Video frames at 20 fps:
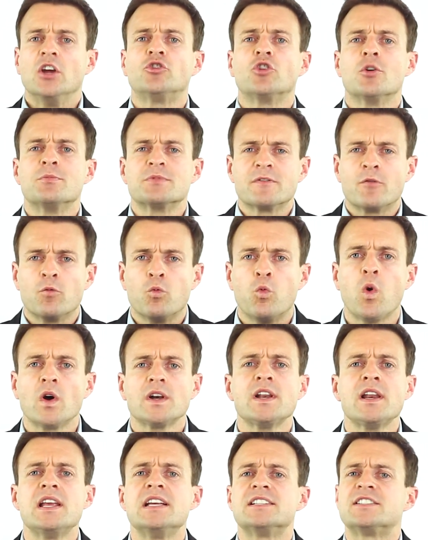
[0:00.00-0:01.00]
in terms of
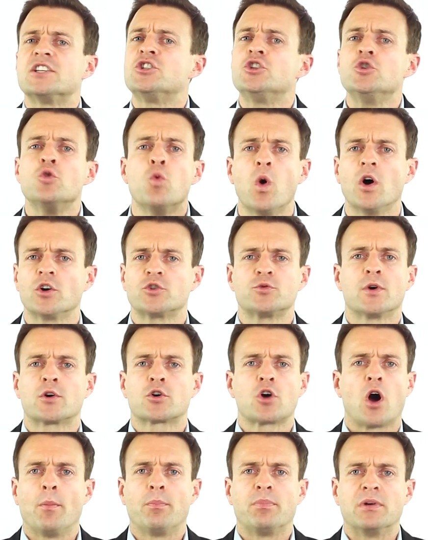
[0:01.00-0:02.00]
what it is that you want to
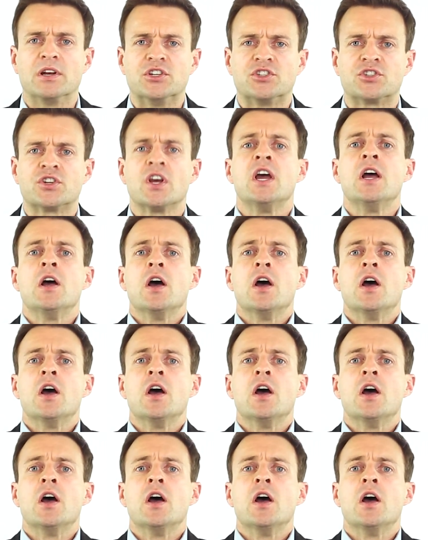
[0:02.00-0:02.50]
accomplish